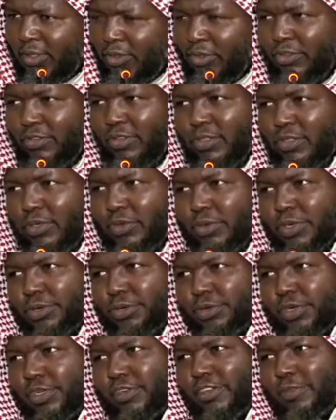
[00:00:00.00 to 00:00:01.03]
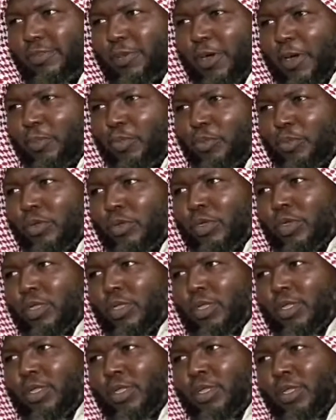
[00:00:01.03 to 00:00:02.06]
You see, when you need this
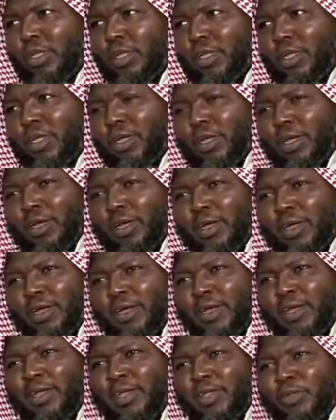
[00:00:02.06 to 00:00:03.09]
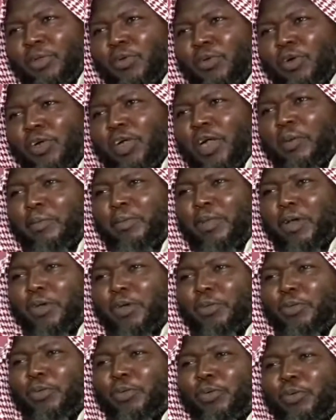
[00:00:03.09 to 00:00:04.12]
babu, you go come
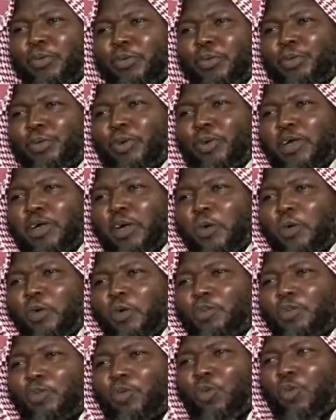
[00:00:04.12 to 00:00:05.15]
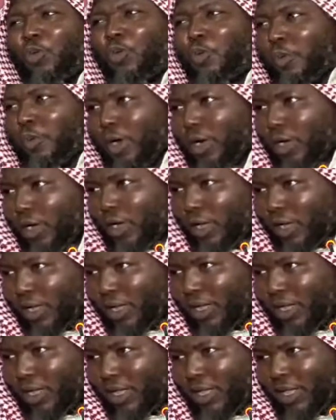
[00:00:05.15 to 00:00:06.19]
down, you will work a coach hukuma.
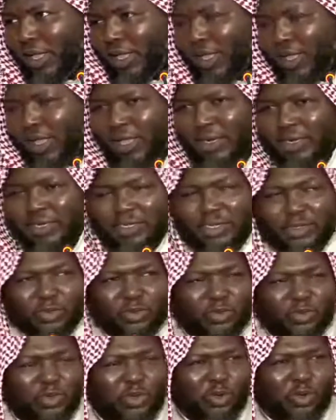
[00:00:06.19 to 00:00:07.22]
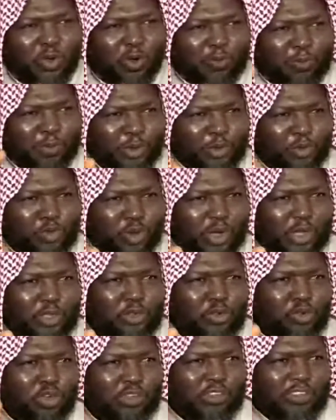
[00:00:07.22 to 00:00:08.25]
Anything government do and you
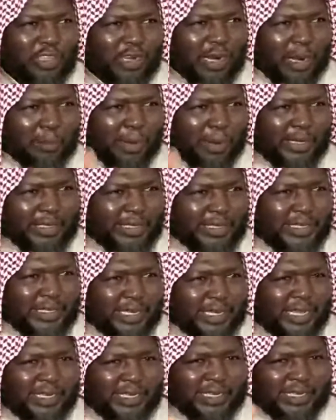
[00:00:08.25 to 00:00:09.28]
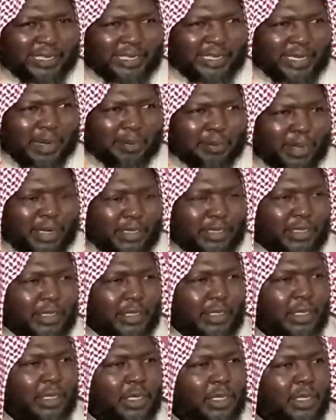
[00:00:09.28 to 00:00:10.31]
just say a bad thing, anything a bad thing.
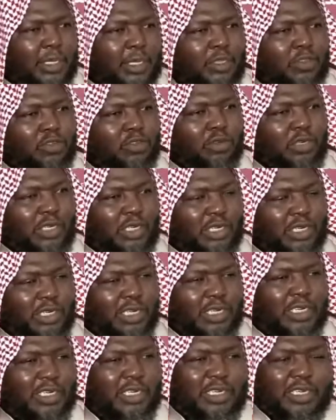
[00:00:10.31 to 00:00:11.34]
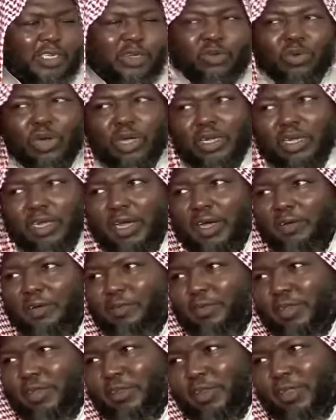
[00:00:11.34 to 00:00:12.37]
Something they do
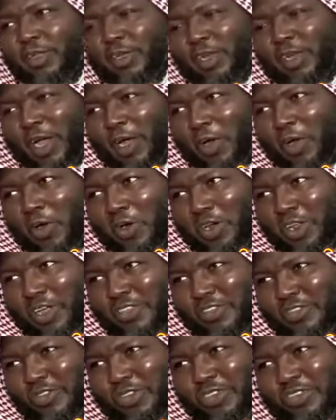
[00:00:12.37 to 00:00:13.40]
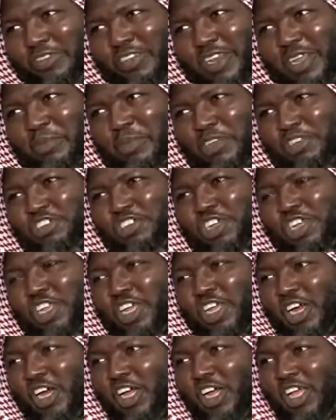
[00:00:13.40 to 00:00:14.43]
in accordance to Islamic
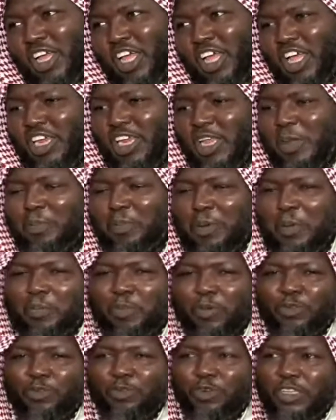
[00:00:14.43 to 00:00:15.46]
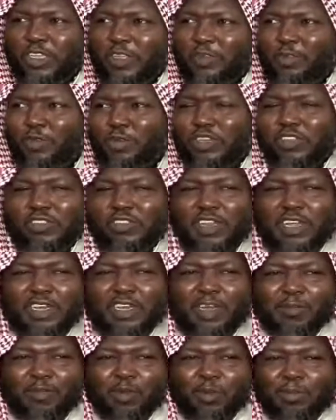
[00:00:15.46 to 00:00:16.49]
Sharia. The purpose for give you this land
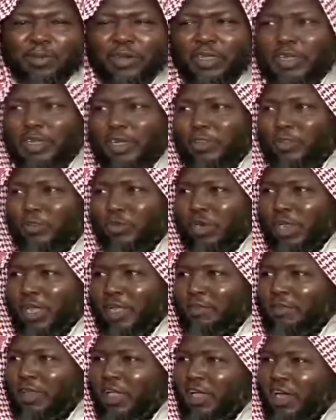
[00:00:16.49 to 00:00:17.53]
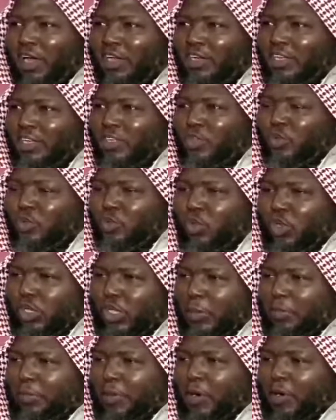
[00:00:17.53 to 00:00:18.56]
now for bring them to life. And then you no
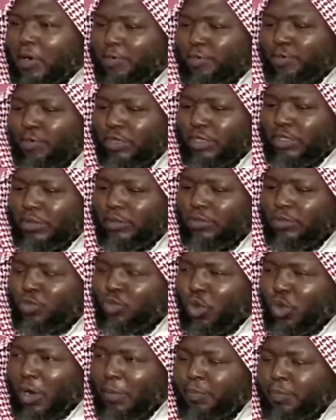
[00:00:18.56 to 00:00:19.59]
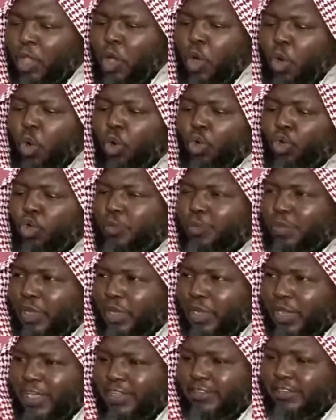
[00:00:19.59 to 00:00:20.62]
get power for do them, or you be
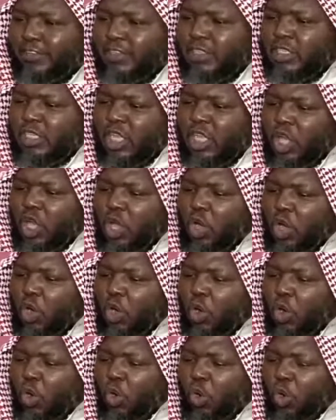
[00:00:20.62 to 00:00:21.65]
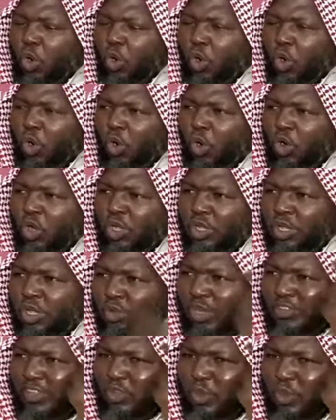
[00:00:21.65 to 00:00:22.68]
lazy, or
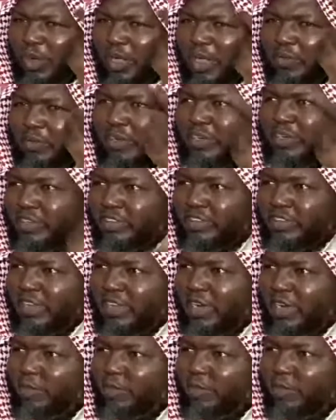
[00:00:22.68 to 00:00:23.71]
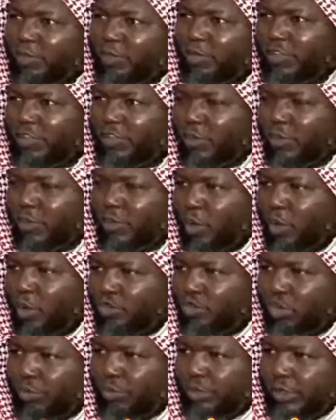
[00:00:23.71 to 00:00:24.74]
You are saying nobody ever reach that level for
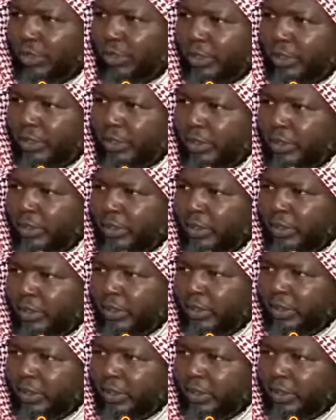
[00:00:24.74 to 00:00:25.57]
saying you own something.